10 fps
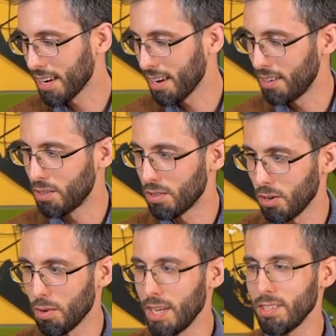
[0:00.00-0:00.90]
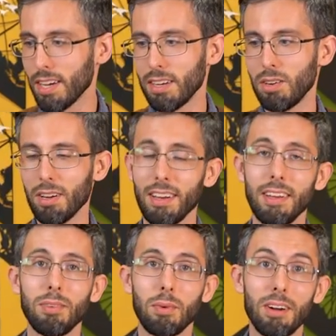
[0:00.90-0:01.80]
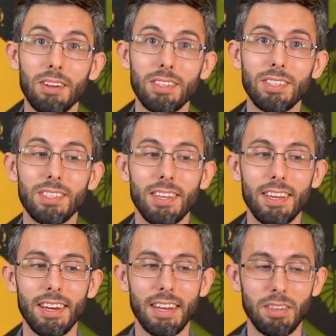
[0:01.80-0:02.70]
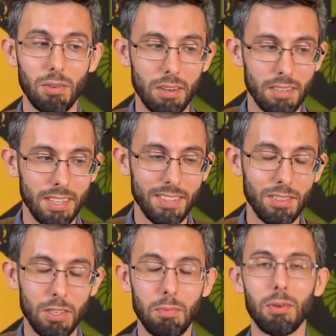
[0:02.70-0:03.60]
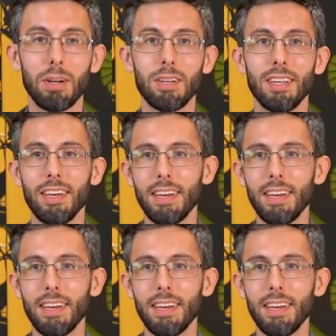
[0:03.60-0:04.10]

and your toys and your kind words and your continued support.